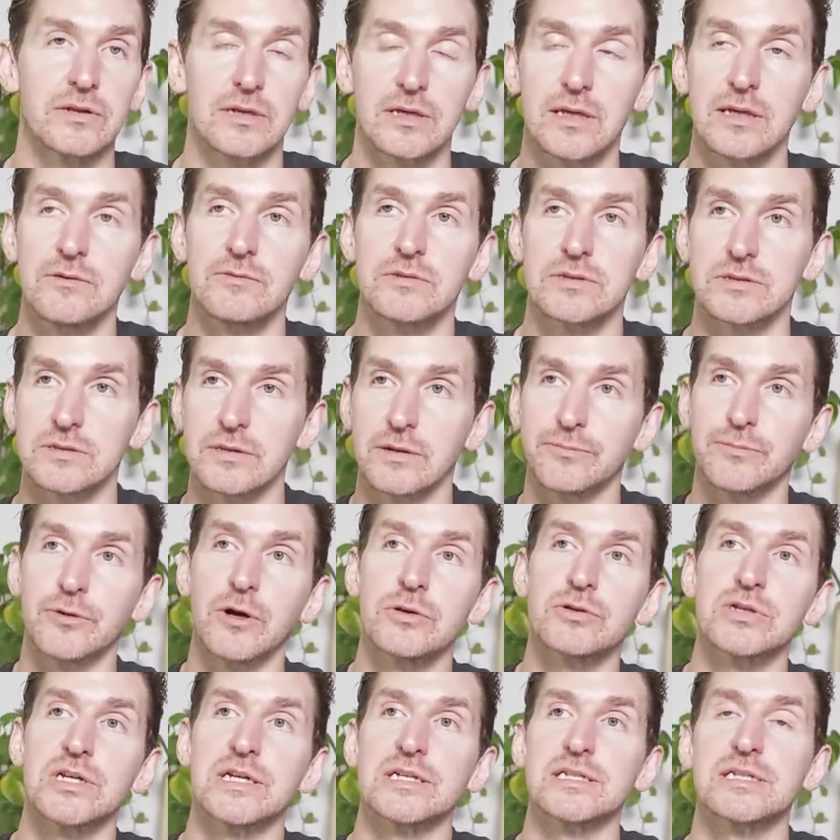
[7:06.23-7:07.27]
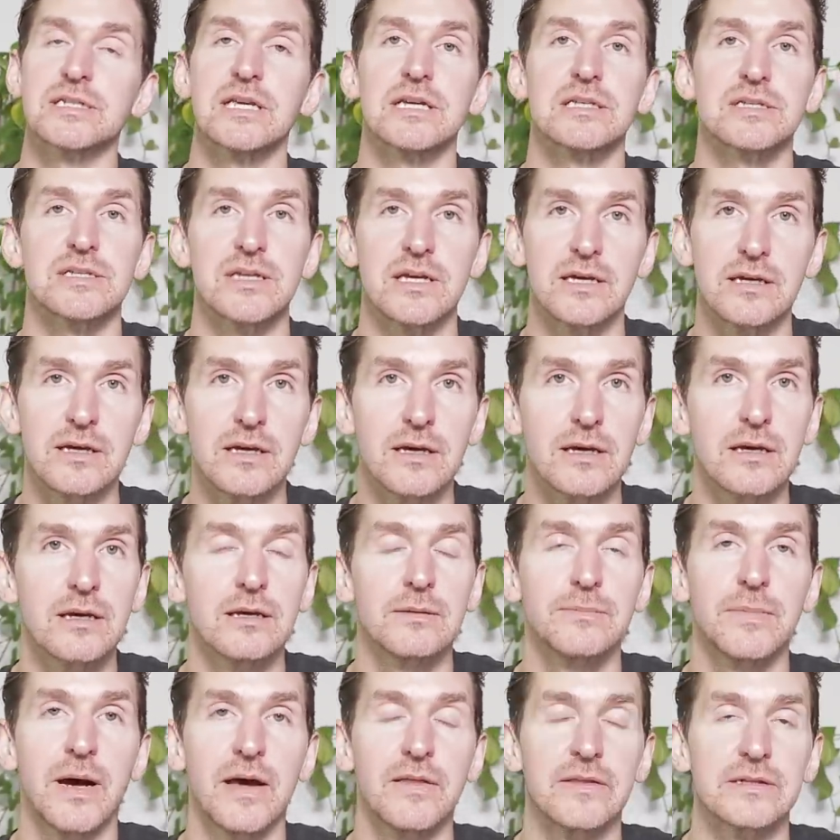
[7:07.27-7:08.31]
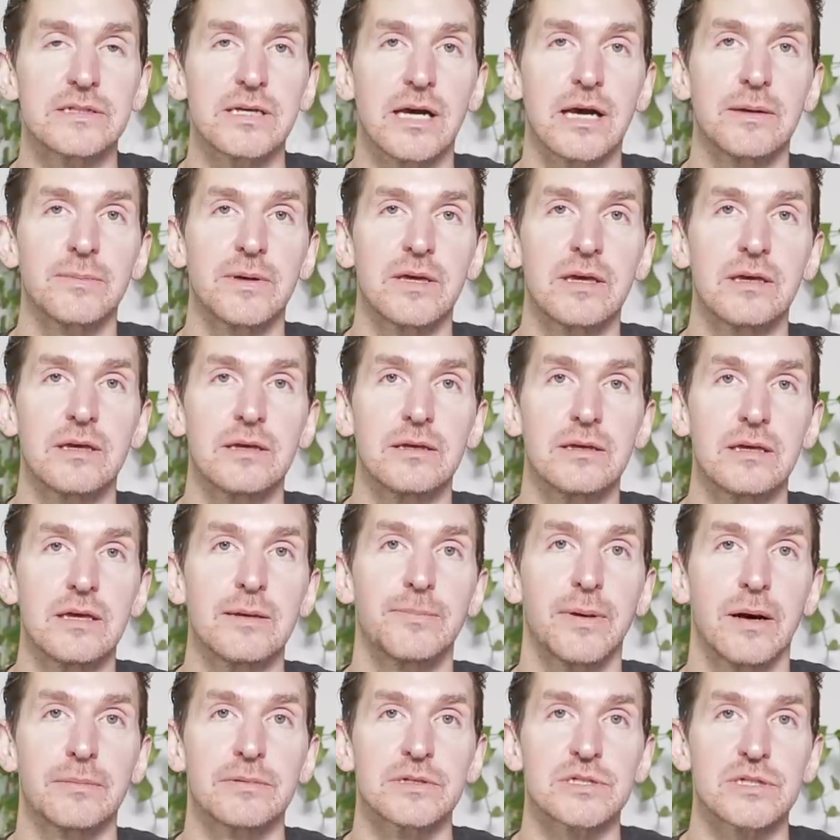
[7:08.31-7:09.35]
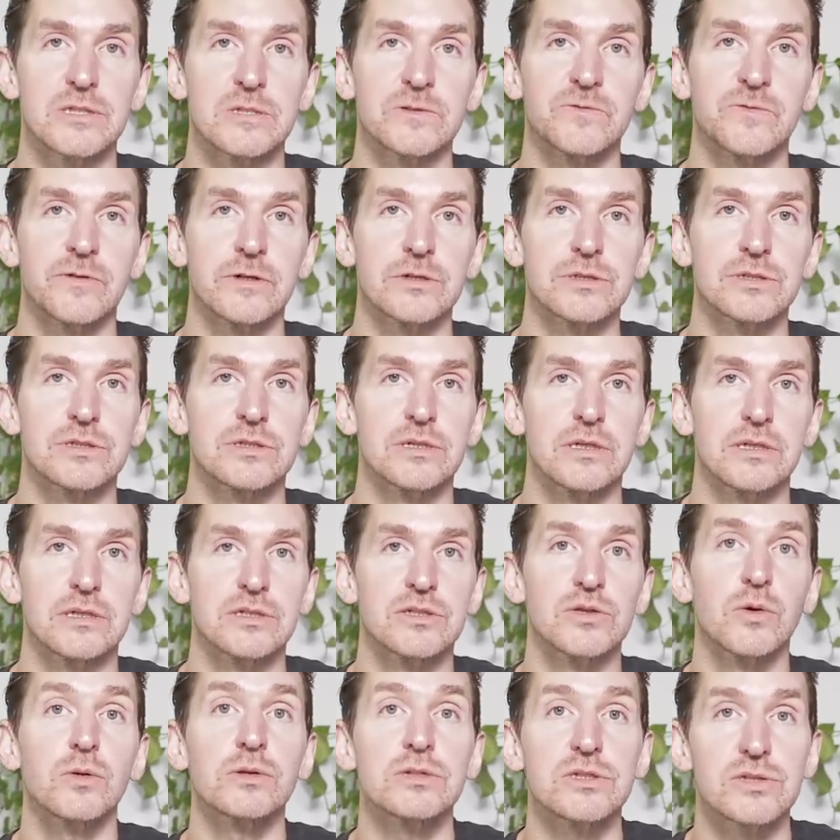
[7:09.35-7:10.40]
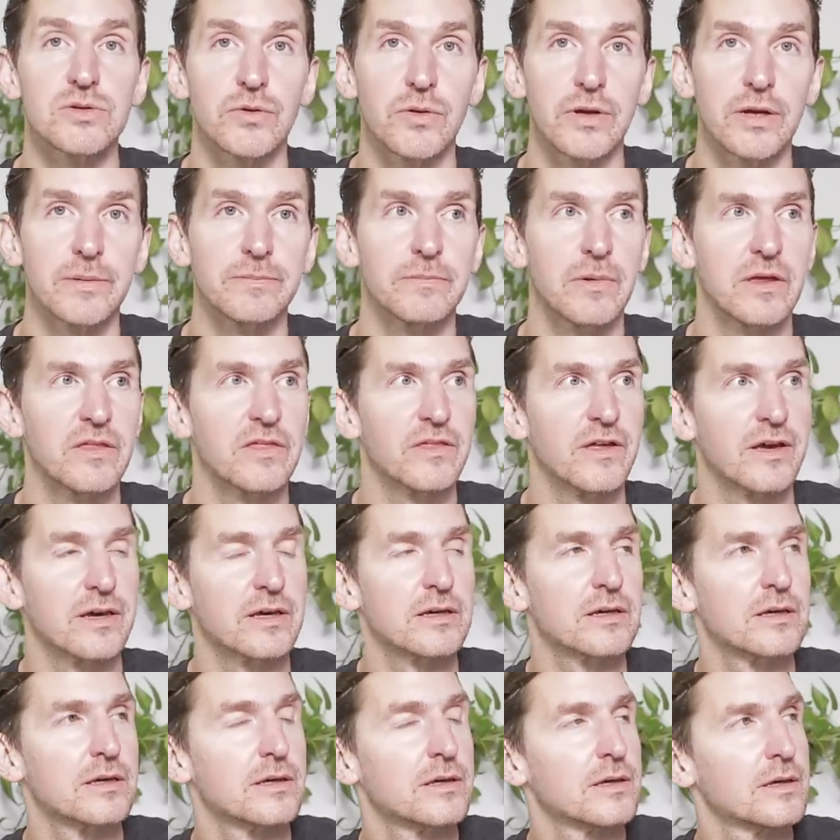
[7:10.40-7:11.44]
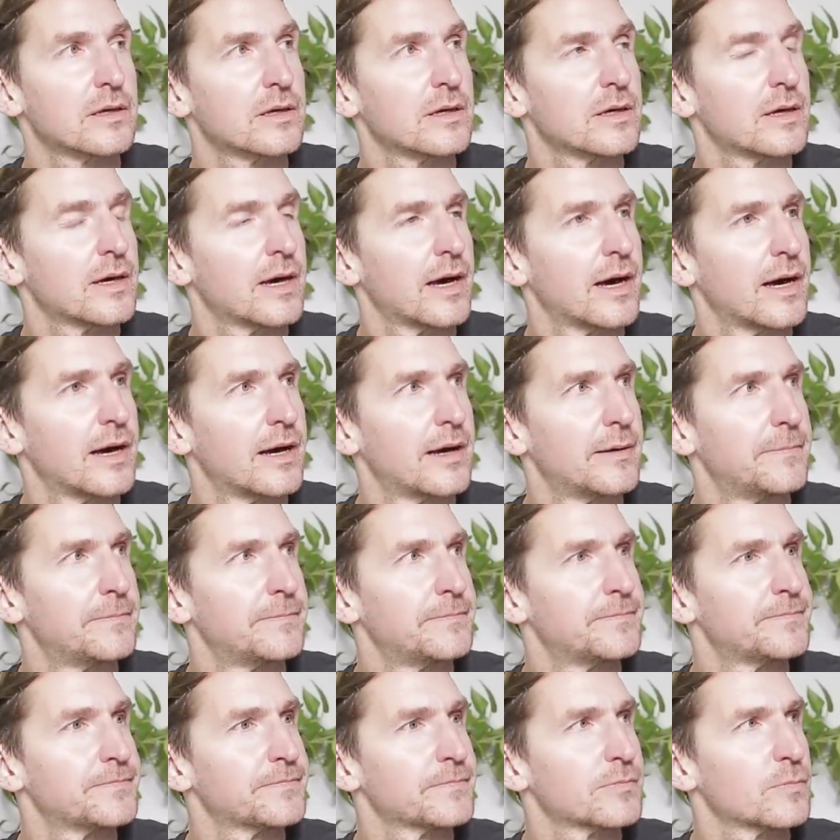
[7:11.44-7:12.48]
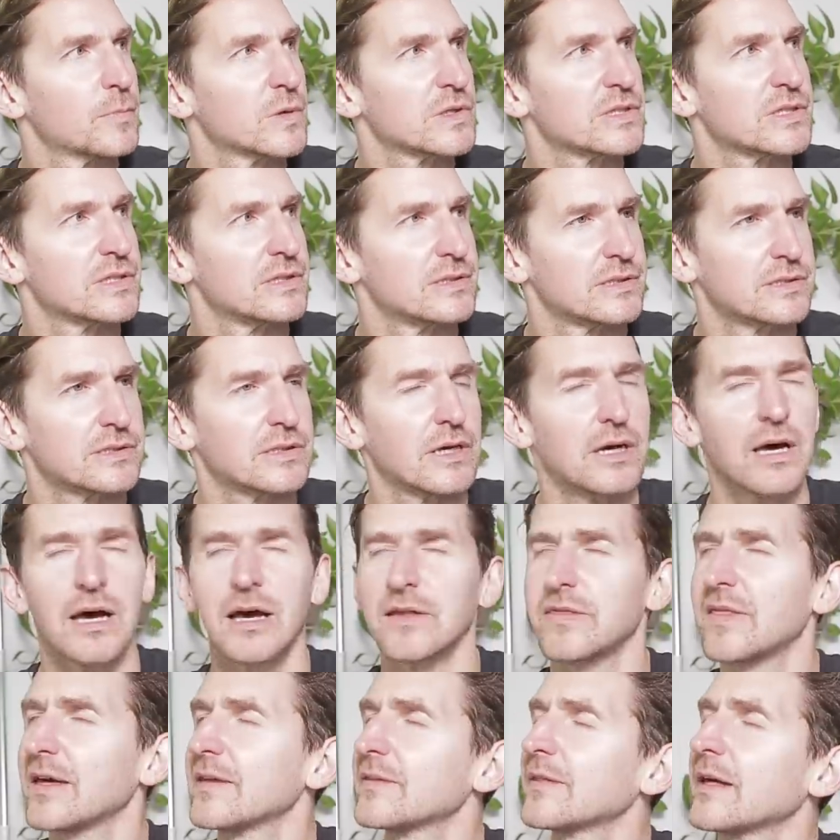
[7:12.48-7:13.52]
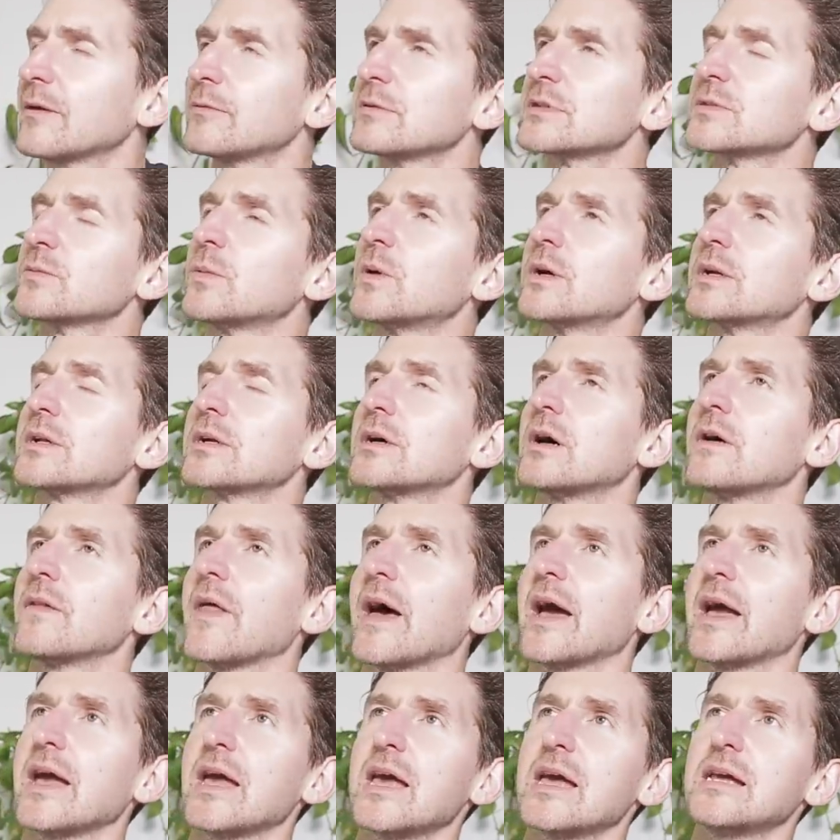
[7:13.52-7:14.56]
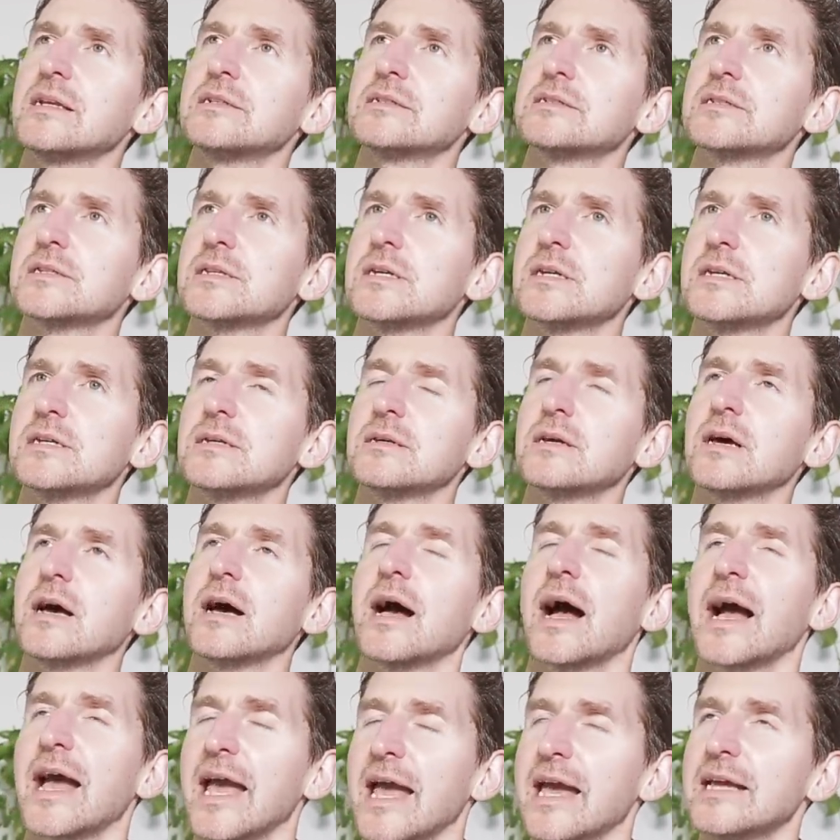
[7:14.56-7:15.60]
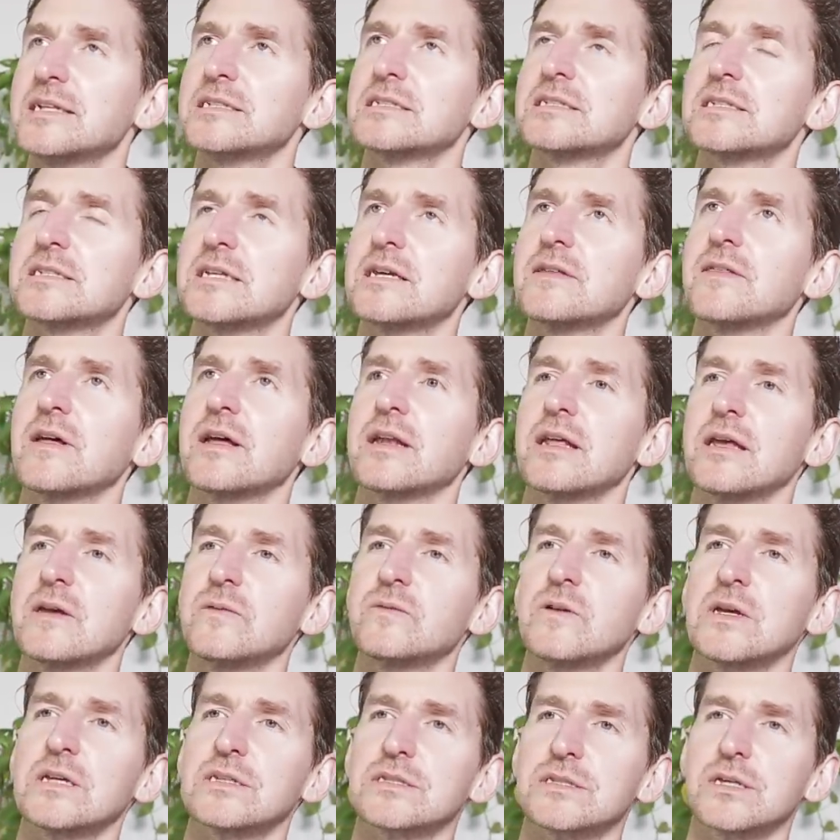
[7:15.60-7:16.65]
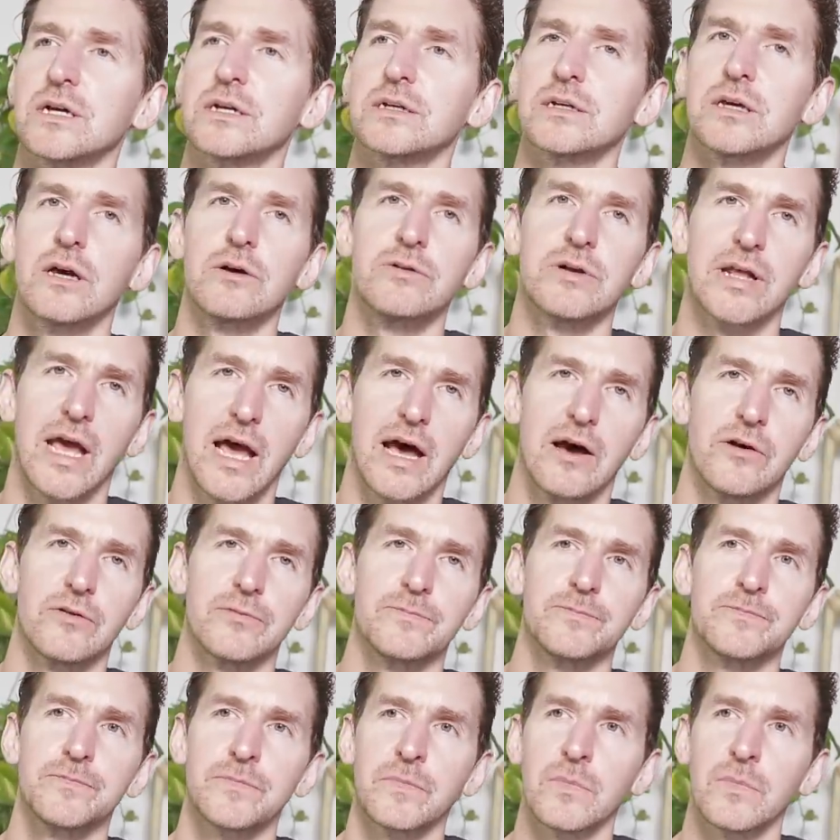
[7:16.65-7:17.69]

Like he was approaching 60 by the time he published his first short story, I think. Which is, I think that was one called I Hate to See That Evening Sun Go Down.